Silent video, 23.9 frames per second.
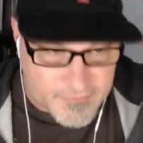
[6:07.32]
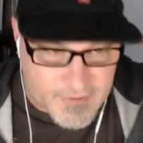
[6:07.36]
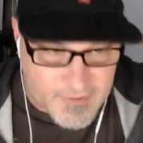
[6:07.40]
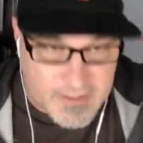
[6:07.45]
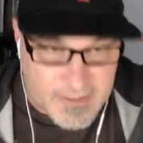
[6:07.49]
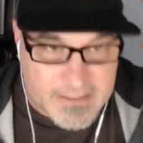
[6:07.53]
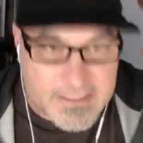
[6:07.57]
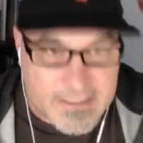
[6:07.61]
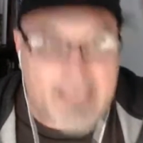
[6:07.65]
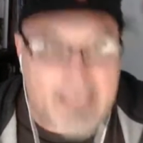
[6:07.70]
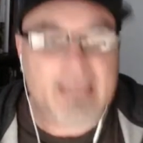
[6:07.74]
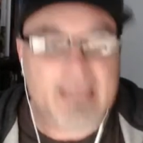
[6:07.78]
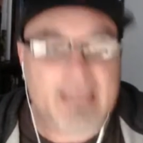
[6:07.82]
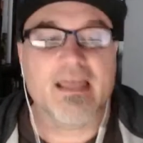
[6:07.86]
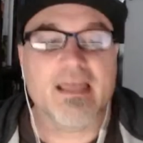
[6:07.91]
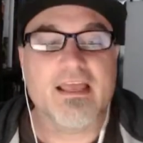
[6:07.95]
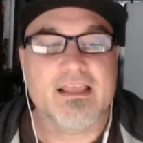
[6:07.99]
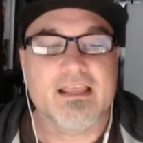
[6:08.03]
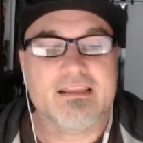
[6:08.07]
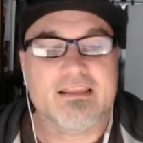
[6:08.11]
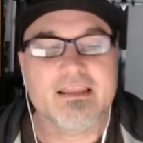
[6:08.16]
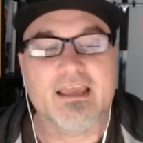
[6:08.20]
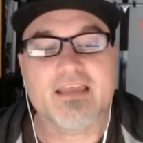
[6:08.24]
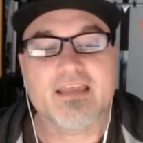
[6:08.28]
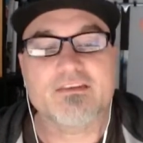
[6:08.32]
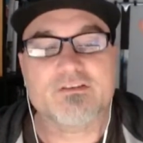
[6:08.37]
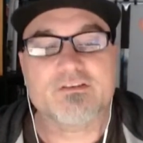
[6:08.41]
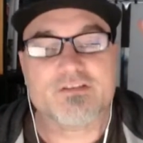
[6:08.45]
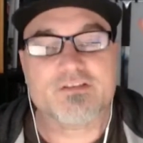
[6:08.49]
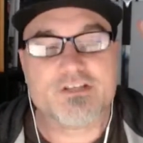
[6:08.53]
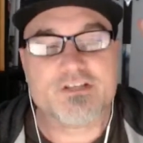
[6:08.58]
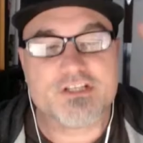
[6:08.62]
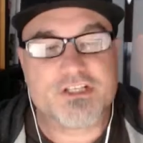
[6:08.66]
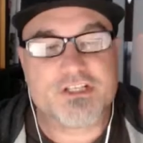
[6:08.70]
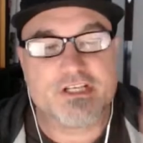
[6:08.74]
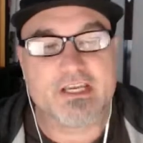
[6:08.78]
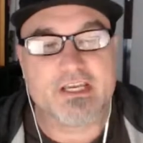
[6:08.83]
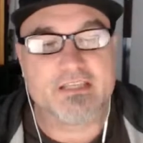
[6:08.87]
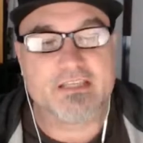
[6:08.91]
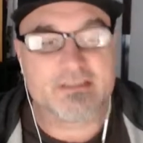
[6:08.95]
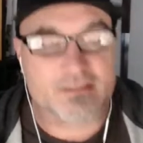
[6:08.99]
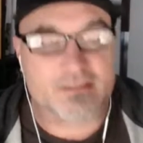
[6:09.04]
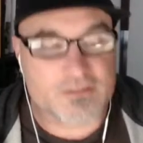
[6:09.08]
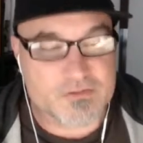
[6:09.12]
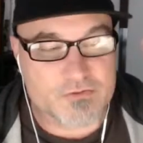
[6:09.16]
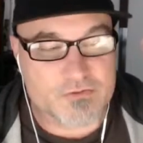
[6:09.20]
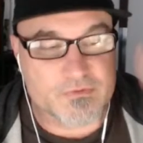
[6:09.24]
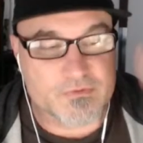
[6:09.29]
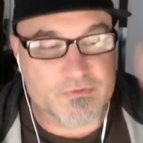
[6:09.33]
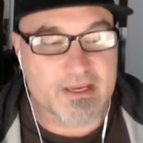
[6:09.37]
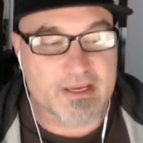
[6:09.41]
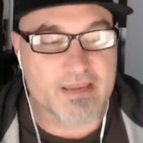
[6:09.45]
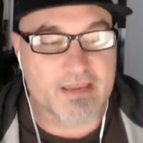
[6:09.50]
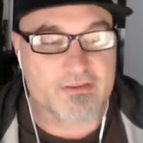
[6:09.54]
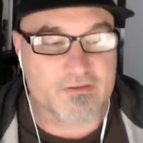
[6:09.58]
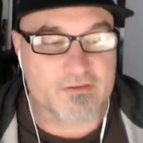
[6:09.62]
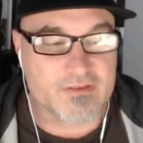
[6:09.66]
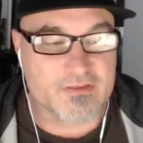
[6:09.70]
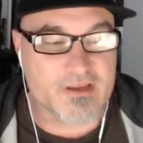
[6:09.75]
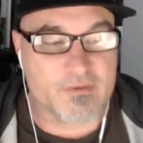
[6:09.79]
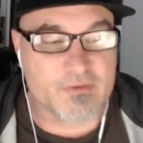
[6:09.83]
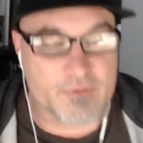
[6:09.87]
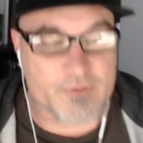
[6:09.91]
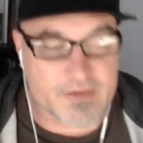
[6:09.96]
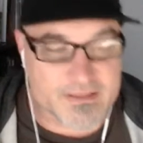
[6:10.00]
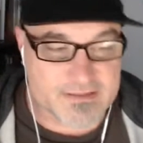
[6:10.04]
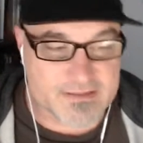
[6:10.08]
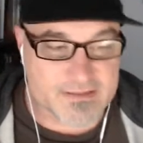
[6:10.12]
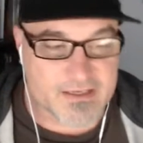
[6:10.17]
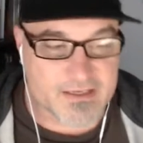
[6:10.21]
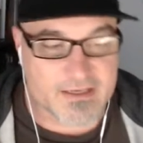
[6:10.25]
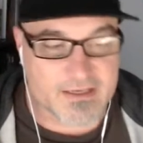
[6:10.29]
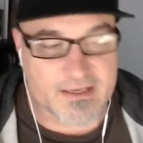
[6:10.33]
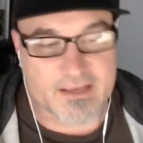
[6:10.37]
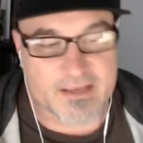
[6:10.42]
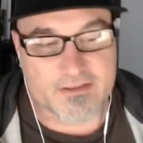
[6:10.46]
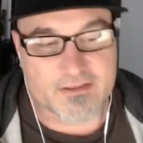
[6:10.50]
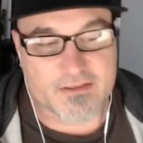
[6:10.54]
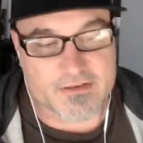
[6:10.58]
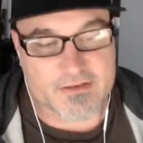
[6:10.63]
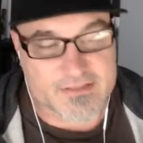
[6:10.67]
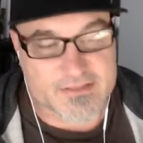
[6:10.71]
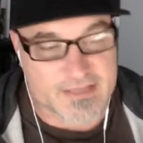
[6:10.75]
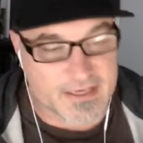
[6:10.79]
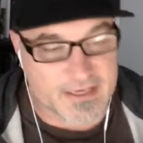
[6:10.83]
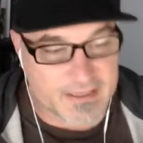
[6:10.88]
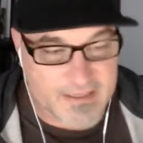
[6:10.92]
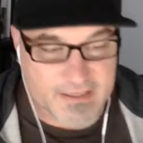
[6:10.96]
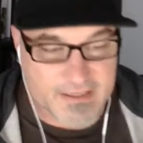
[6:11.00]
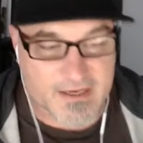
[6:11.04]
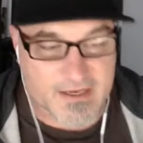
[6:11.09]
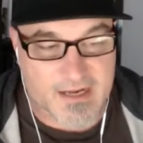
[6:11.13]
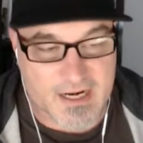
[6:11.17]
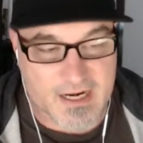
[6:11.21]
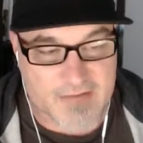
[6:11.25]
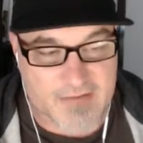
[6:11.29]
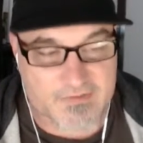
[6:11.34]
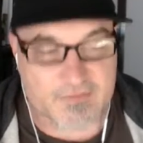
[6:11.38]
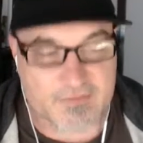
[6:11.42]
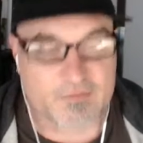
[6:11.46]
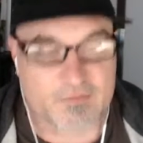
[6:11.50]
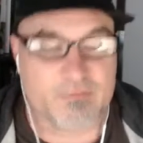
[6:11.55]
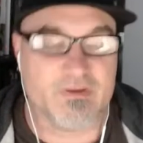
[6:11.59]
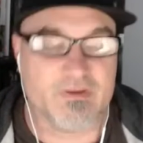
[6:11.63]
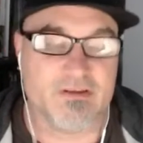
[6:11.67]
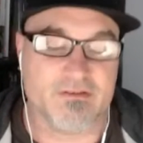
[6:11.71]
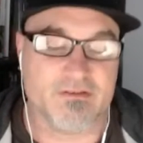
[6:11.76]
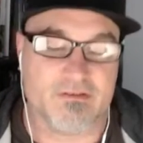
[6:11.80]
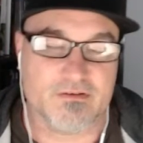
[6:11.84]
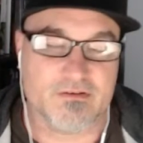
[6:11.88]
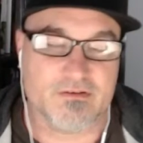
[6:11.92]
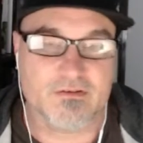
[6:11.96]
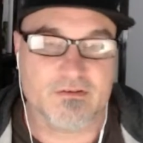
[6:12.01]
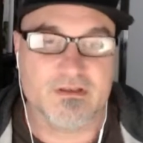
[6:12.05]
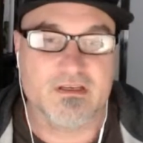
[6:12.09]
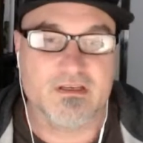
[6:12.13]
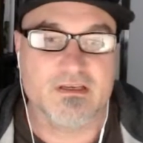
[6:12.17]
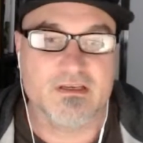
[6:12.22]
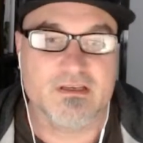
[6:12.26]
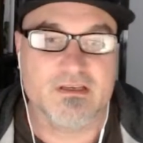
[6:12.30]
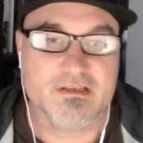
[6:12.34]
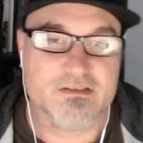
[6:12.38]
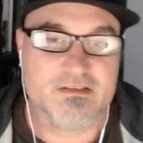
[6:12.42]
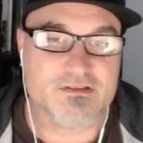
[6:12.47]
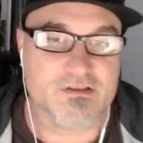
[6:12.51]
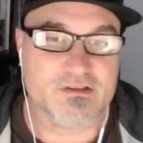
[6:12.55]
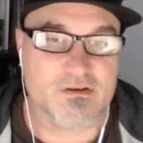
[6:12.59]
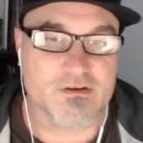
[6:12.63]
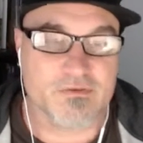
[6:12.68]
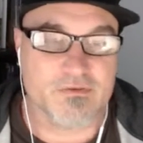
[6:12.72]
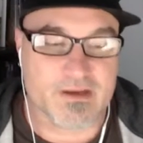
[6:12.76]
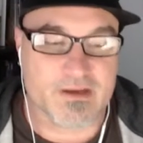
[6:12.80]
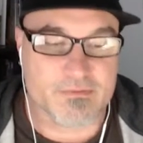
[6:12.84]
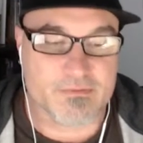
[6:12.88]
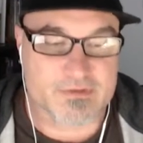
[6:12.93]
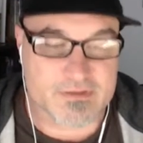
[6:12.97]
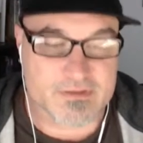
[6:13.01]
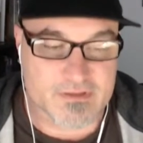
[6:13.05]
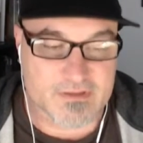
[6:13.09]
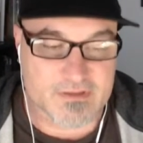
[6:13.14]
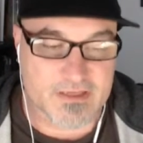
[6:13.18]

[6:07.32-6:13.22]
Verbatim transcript: Fuck yeah, they had their shit together. They were as together as any con I've ever been to. So that was